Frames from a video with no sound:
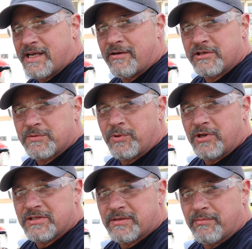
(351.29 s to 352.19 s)
Now we're just
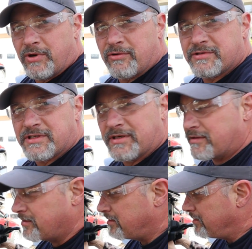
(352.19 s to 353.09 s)
putting some bolts
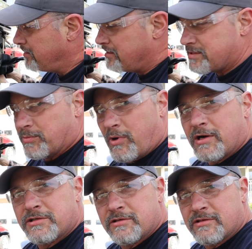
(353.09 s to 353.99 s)
and some
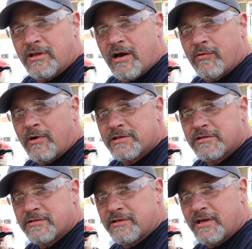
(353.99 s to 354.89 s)
washers and lock
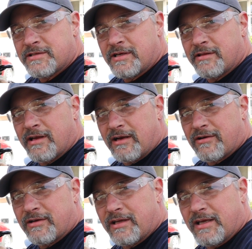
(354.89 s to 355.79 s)
washers and nuts on
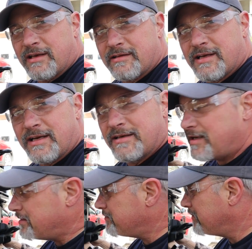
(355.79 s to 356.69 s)
there. Going to get it tightened
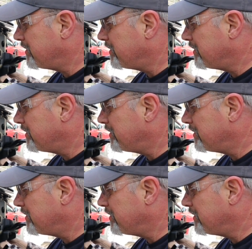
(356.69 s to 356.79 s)
up